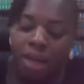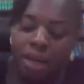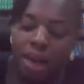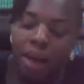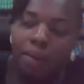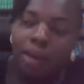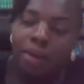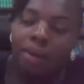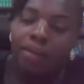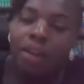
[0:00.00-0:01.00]
Now,
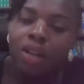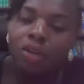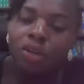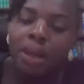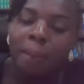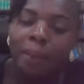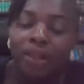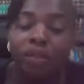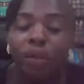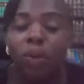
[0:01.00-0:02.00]
another very crucial
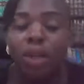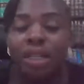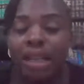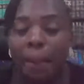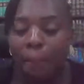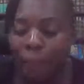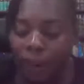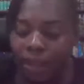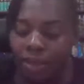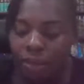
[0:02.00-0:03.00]
part of a will is
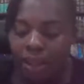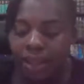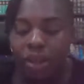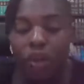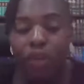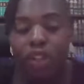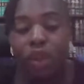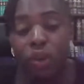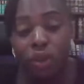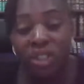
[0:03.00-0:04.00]
appointment of
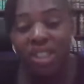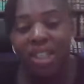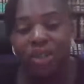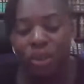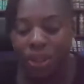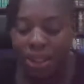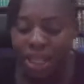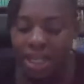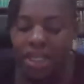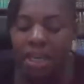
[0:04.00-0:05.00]
executors and
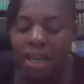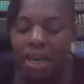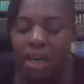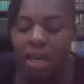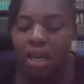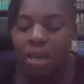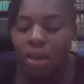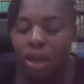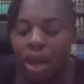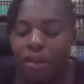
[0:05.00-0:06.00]
trustees.
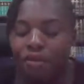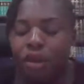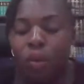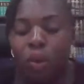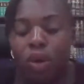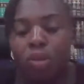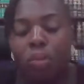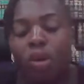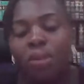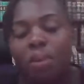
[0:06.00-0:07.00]
Every will
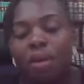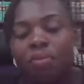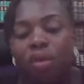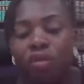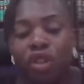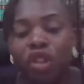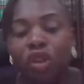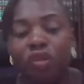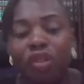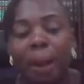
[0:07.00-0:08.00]
must make
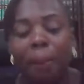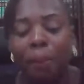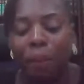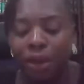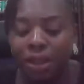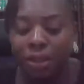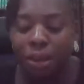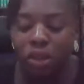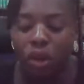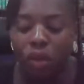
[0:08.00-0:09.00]
provision for the
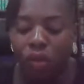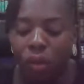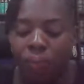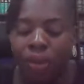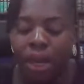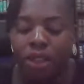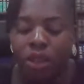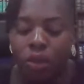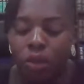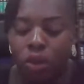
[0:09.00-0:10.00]
appointment of
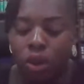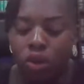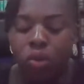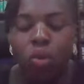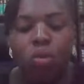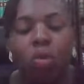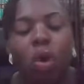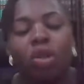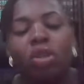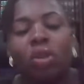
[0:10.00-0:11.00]
executors
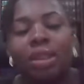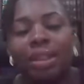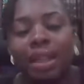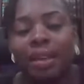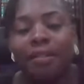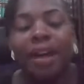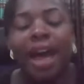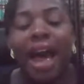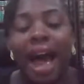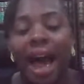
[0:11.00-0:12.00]
who also serve
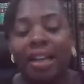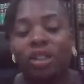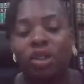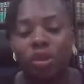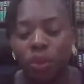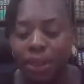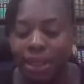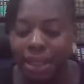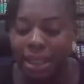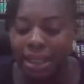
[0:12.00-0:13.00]
as
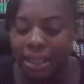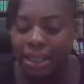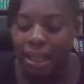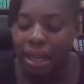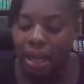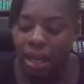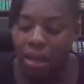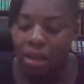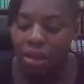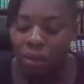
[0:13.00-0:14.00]
trustees.
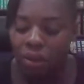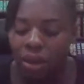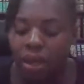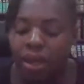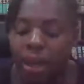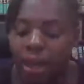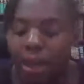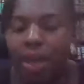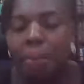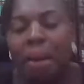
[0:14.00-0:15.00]
They
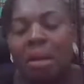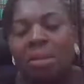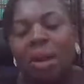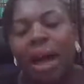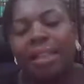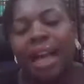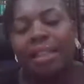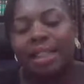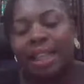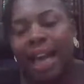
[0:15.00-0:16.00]
may also act
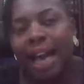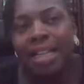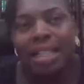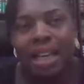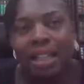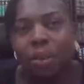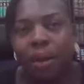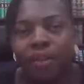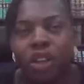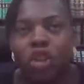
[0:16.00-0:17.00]
as guardians.
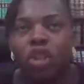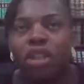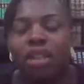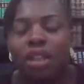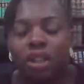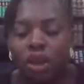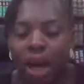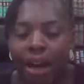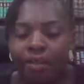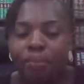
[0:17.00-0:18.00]
Peradventure, the
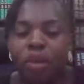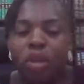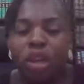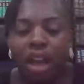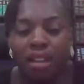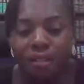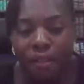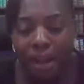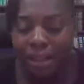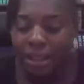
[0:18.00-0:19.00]
testator have
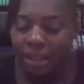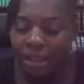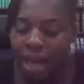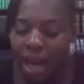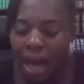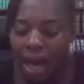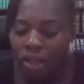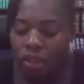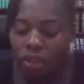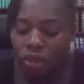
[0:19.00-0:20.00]
infants
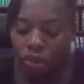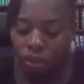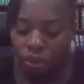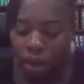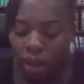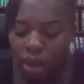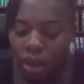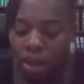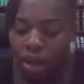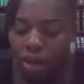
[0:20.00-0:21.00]
as children.
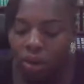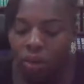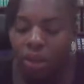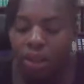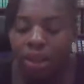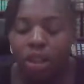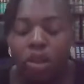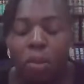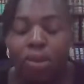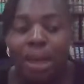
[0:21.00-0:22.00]
The
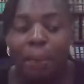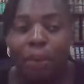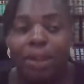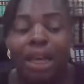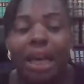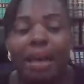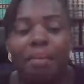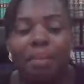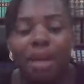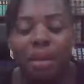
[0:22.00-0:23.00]
testator must appoint a
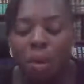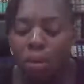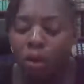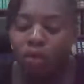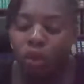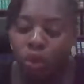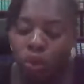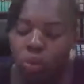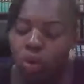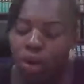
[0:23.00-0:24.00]
minimum of
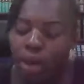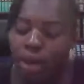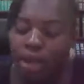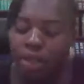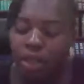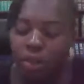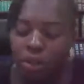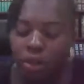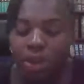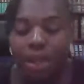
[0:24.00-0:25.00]
2
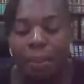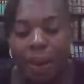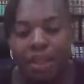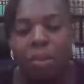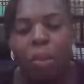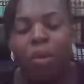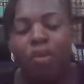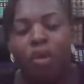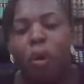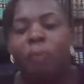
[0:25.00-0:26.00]
executors and a maximum
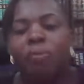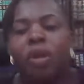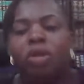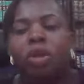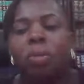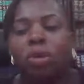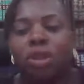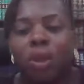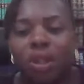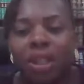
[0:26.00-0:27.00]
of 4. So you
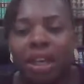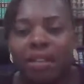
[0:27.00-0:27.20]
must note it.